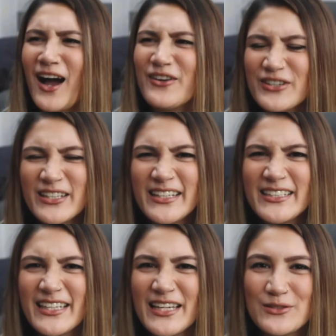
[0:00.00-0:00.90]
I really
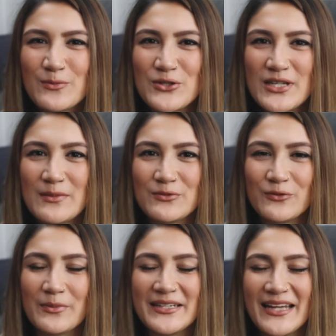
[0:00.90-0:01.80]
need to get some more tips
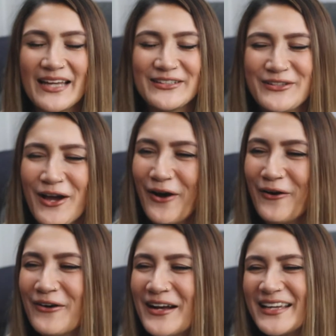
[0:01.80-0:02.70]
from my dad, you
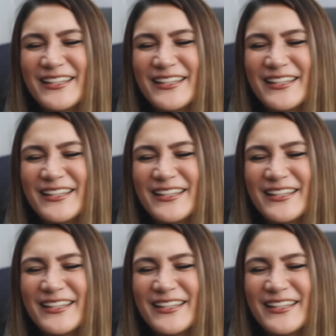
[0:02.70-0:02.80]
know.